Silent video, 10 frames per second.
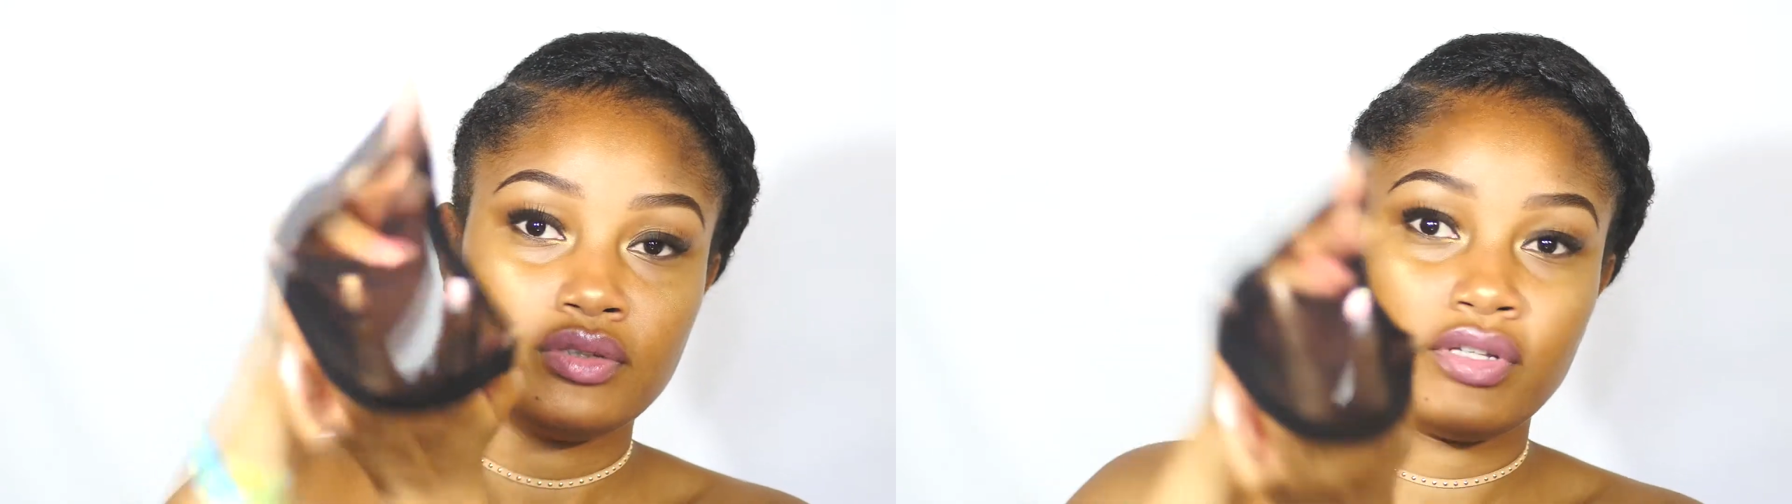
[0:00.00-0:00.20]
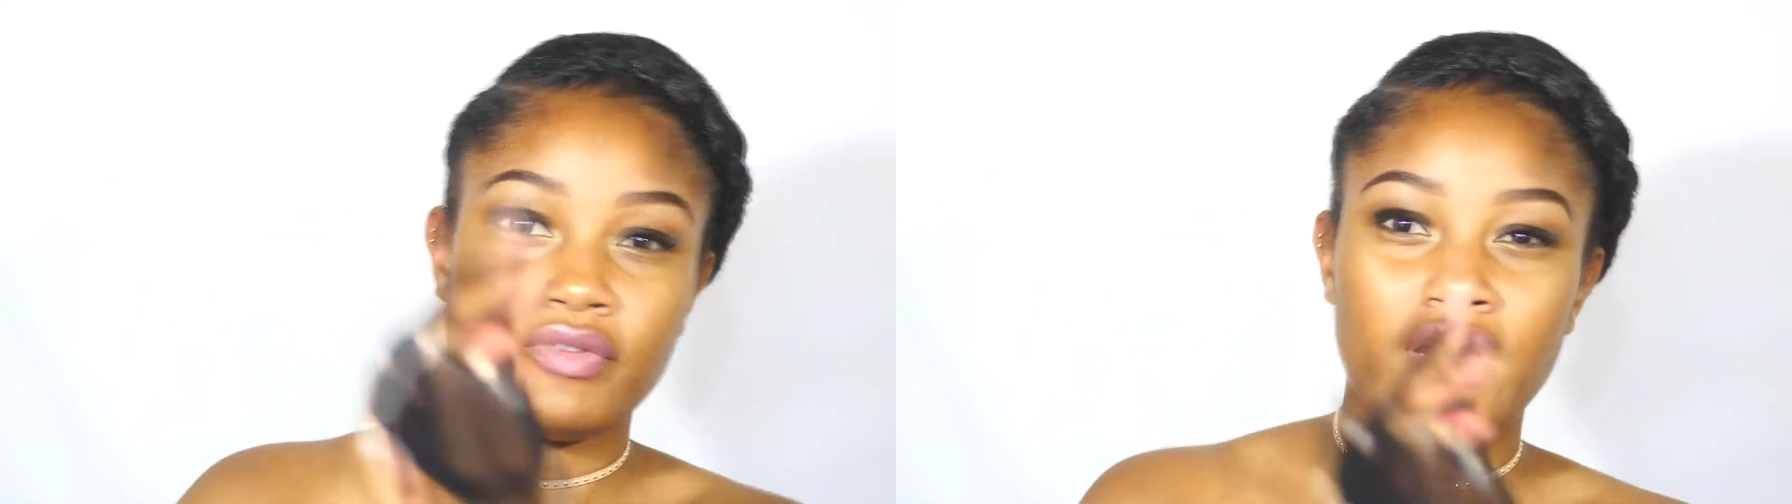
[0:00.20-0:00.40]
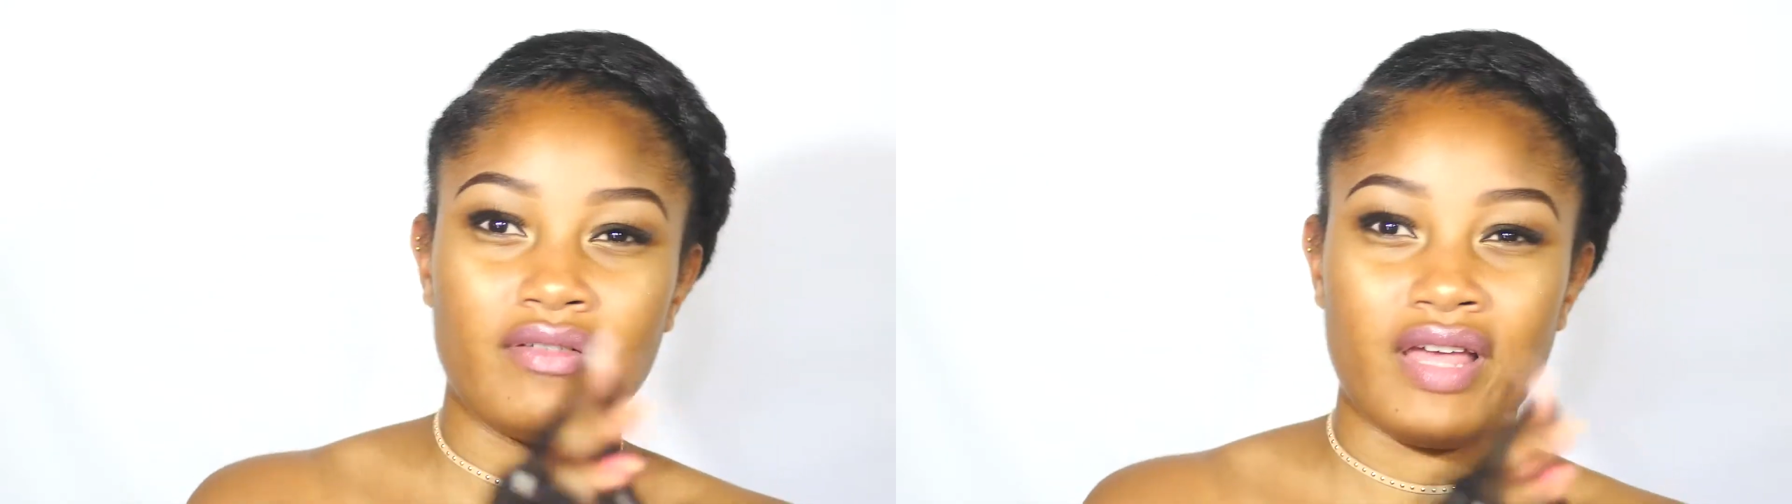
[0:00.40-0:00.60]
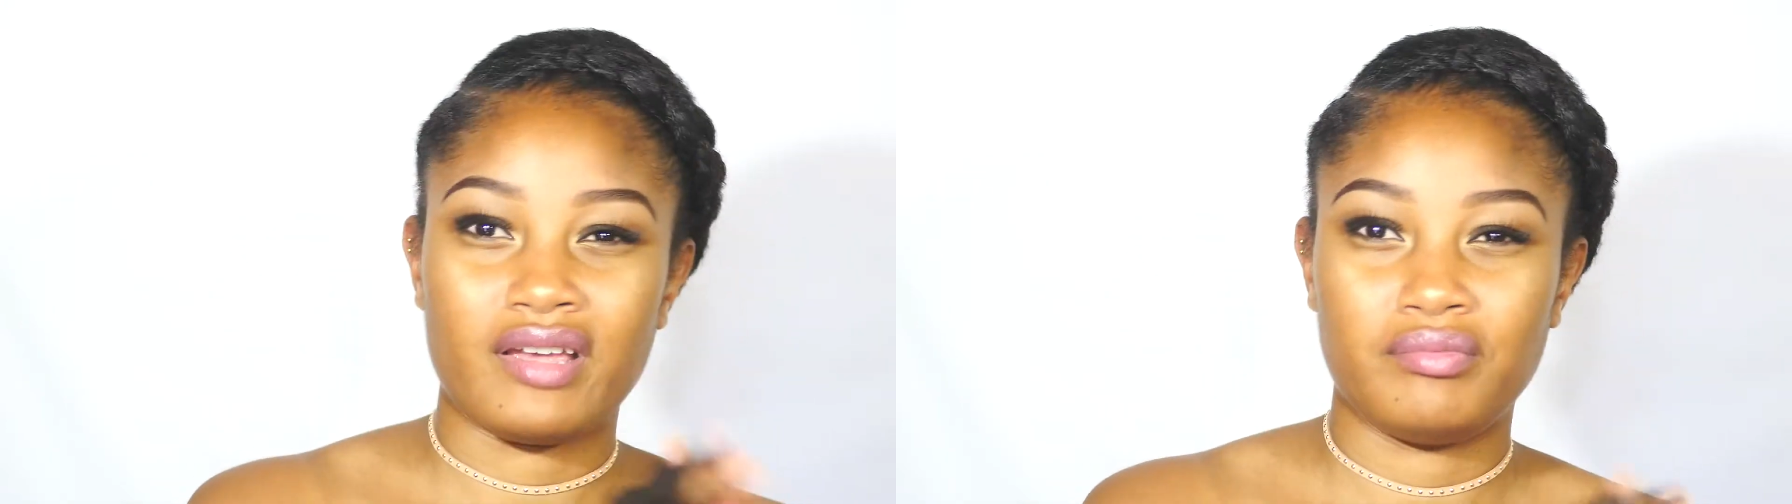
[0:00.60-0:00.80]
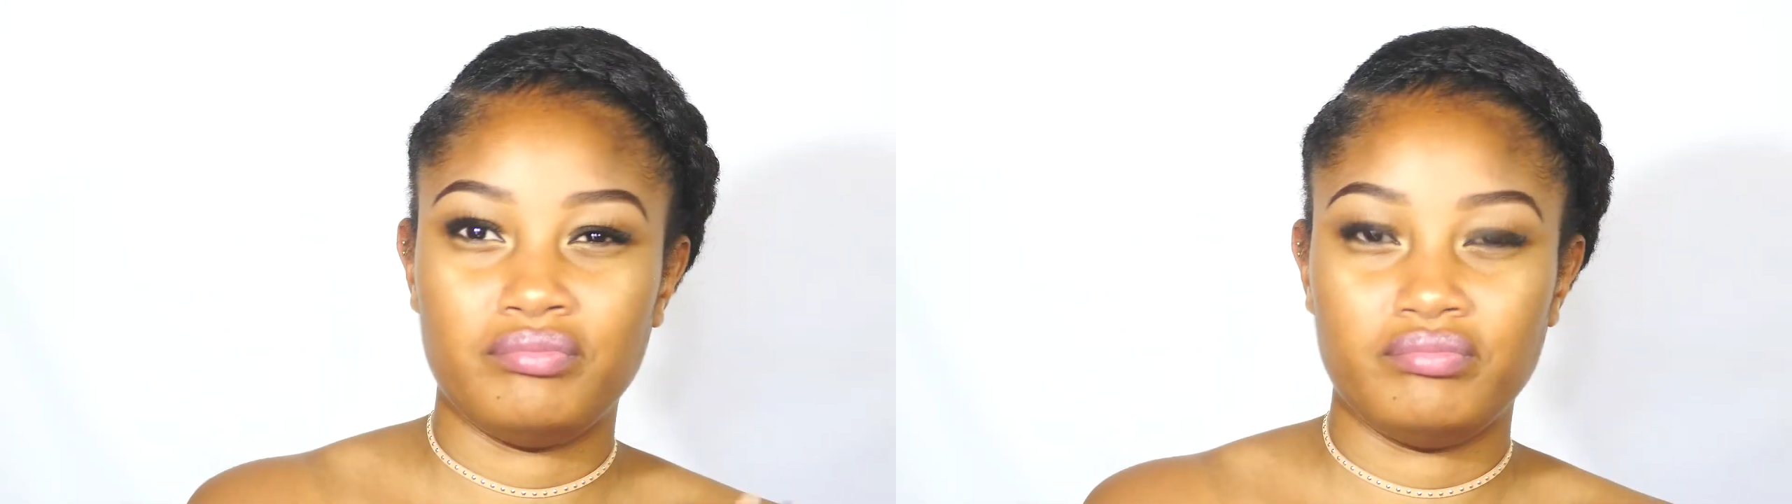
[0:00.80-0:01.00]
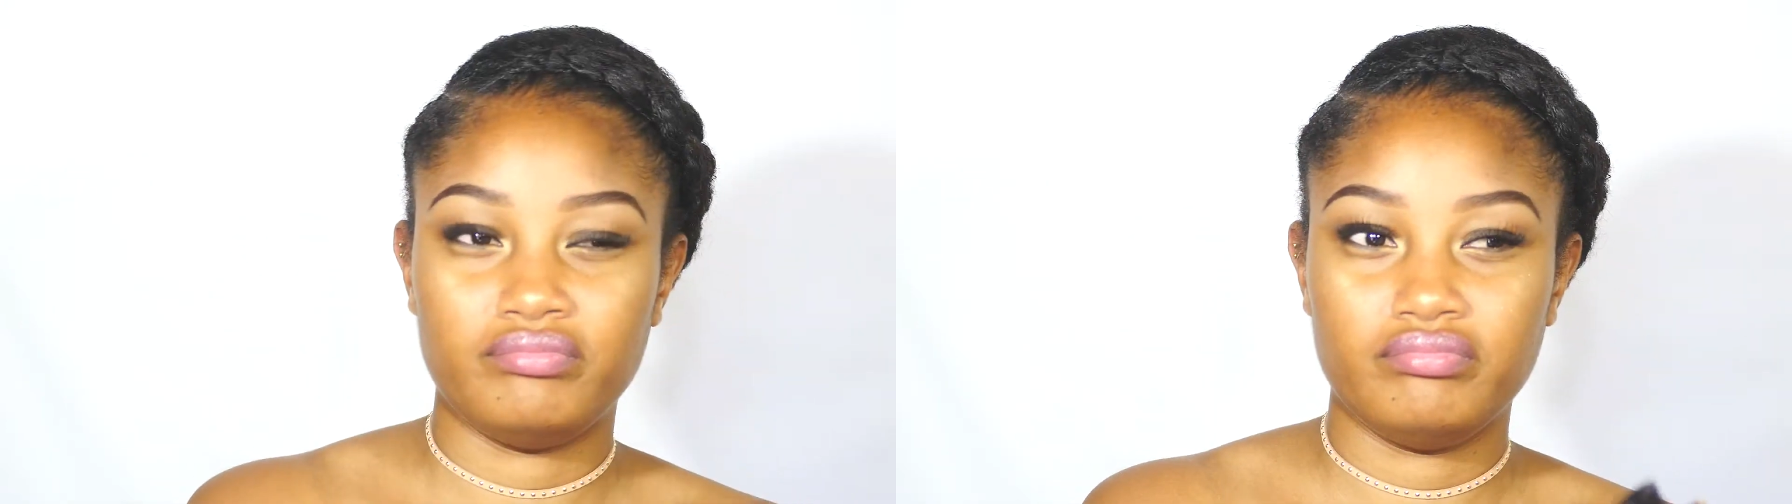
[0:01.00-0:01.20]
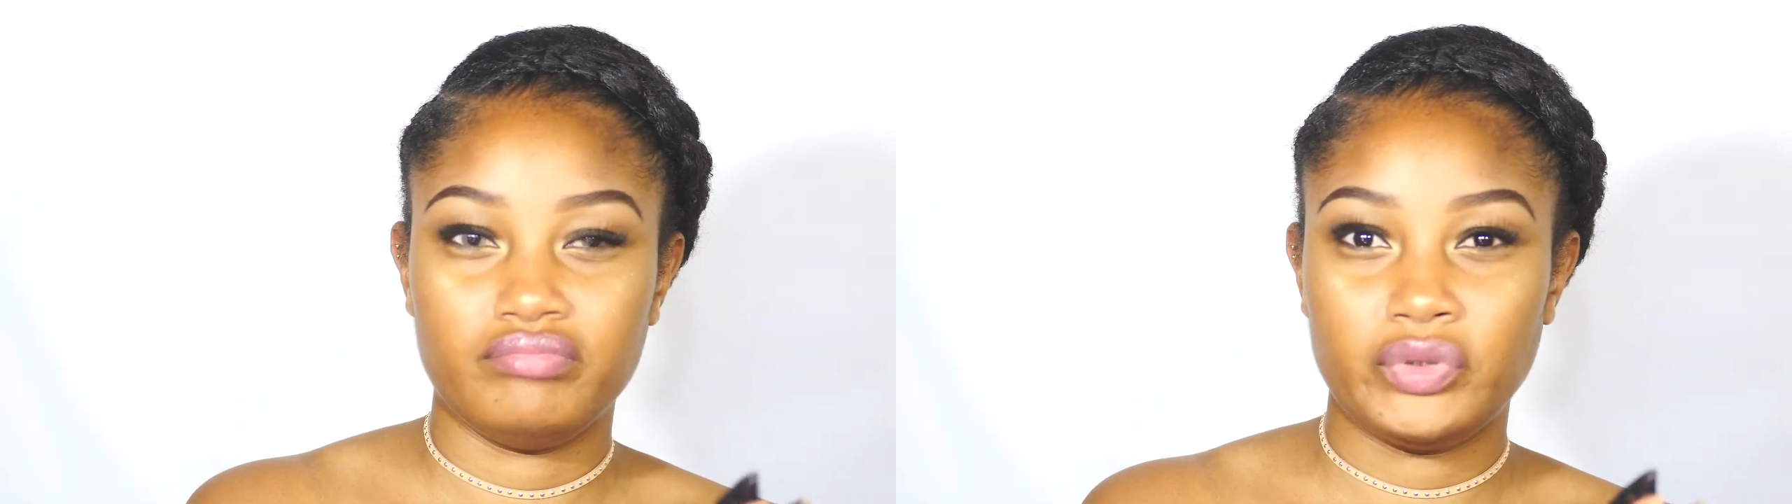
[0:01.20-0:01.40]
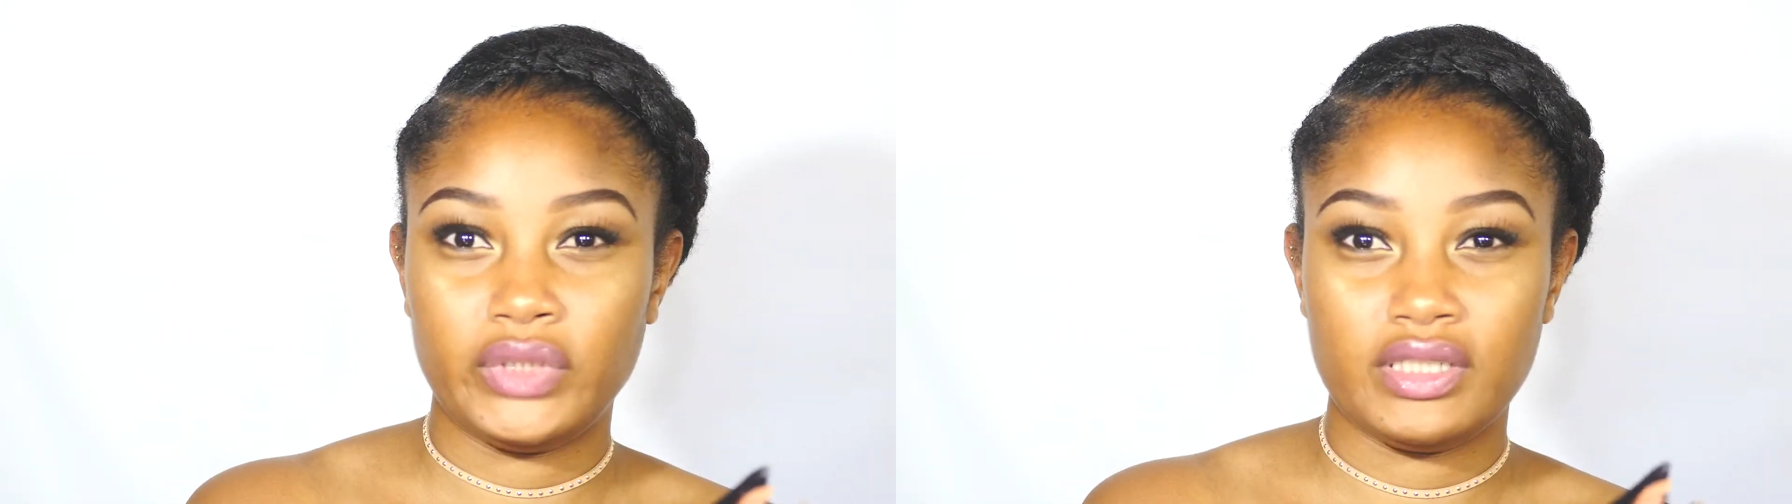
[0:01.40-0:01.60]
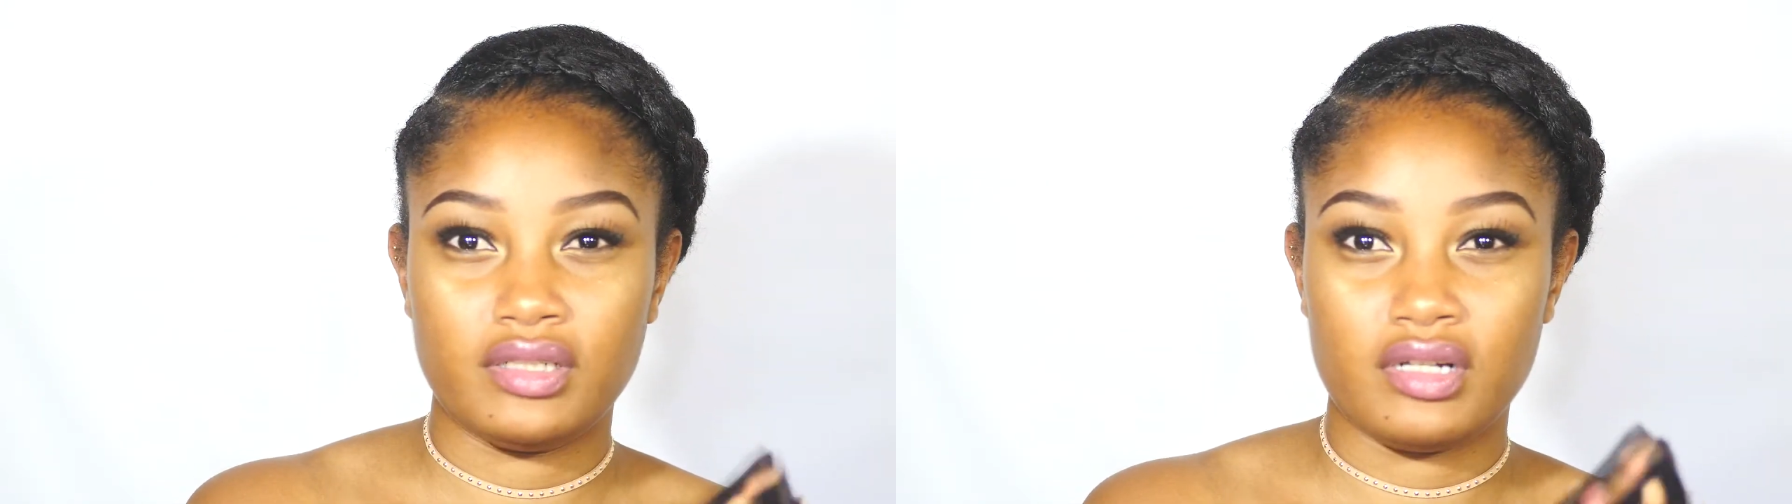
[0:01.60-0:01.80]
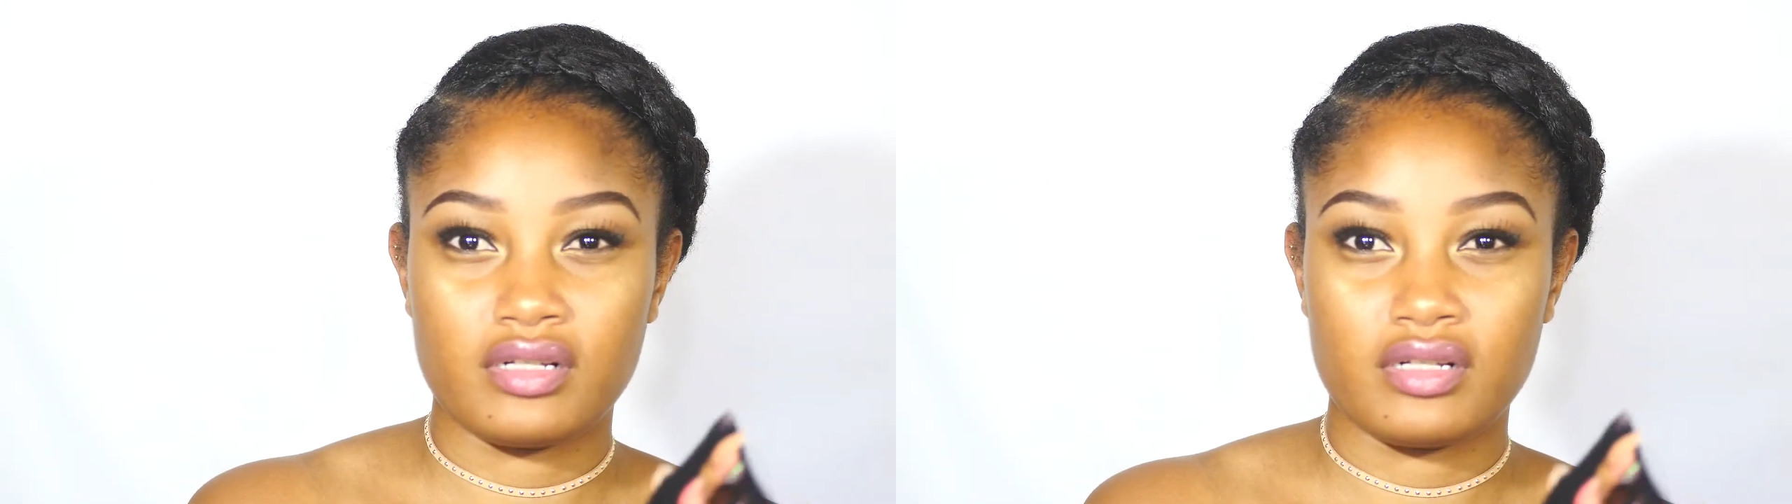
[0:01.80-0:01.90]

So if you have like ponytail